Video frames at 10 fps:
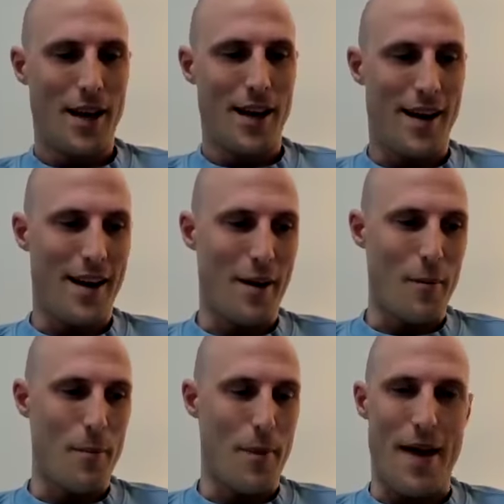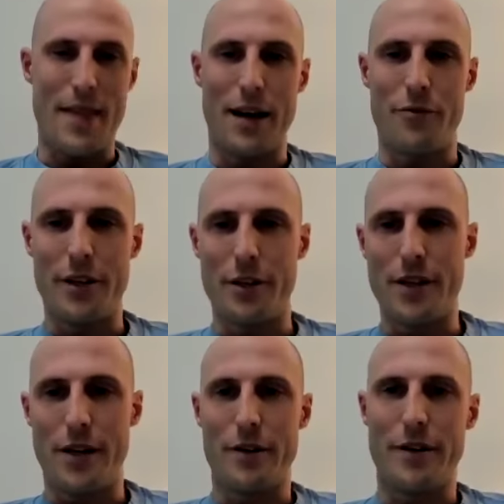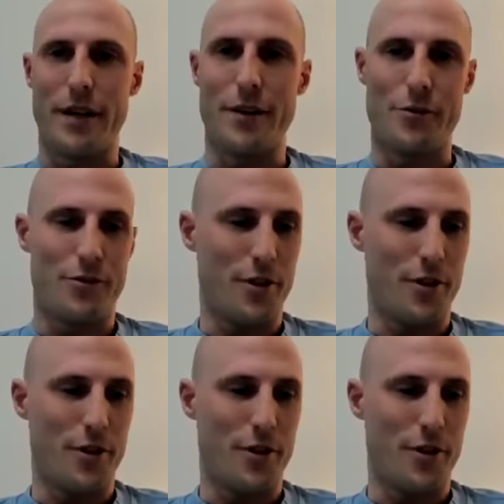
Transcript: And then I figured there's